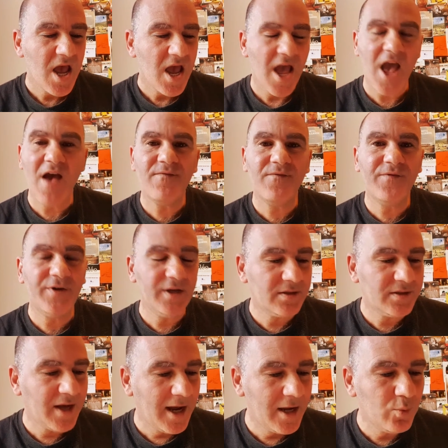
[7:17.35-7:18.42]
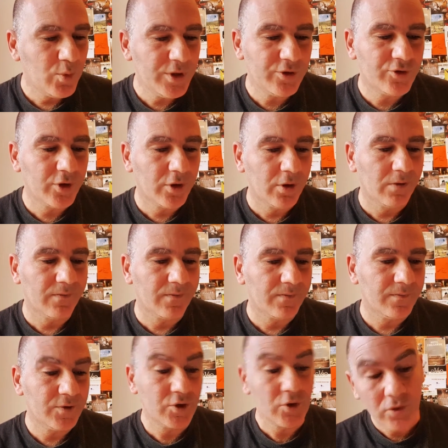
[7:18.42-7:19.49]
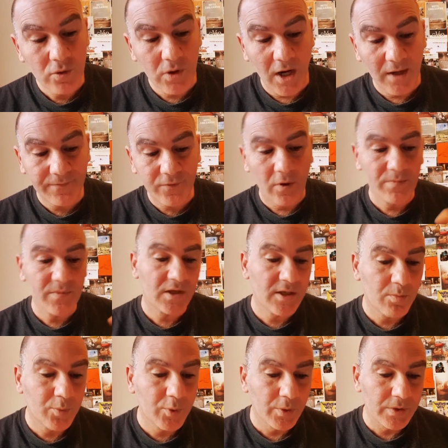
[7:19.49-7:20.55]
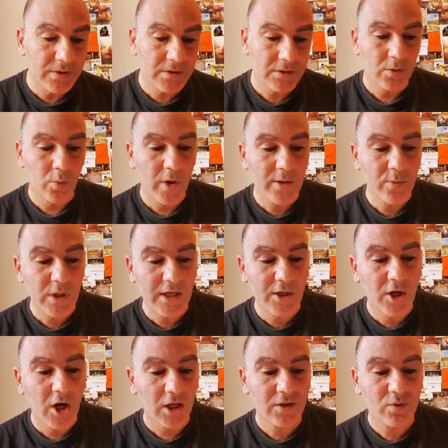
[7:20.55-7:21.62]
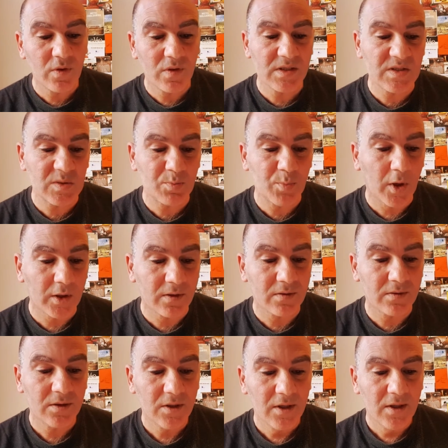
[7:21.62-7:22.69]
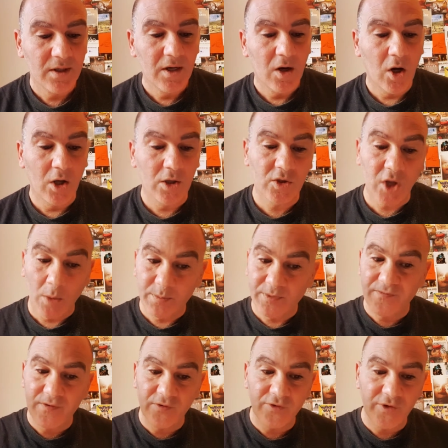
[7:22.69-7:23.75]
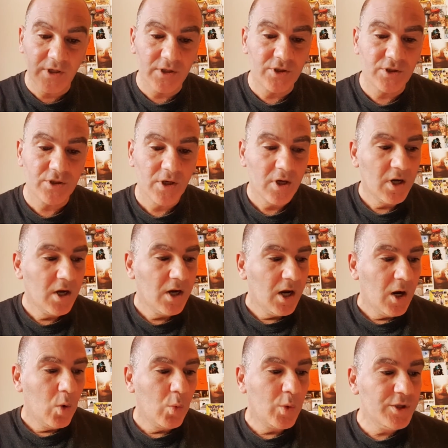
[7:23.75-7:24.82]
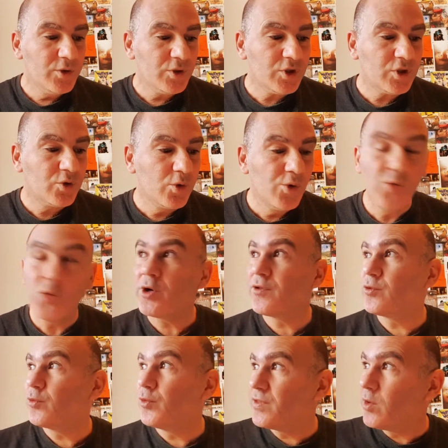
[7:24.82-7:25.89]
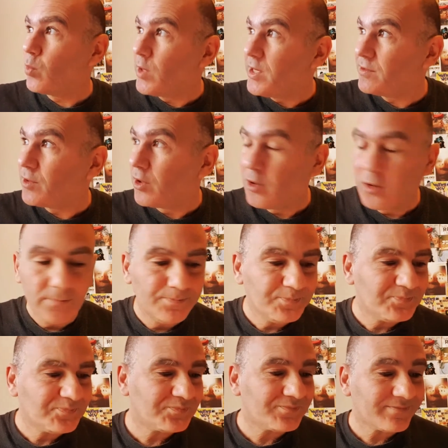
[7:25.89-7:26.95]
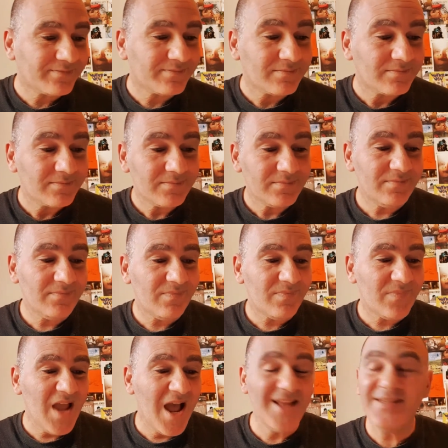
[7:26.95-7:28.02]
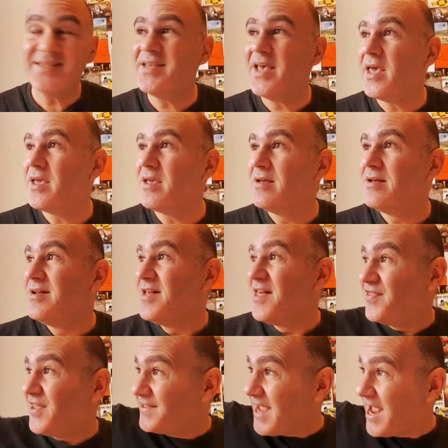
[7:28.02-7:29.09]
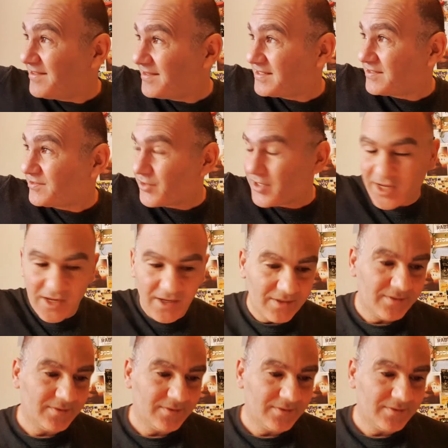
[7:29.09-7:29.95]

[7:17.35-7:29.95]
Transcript: Every time we drove to and from the kibbutz, when we got to the spot on top of the ridge, we used to look through the window and say, "The dentistry!"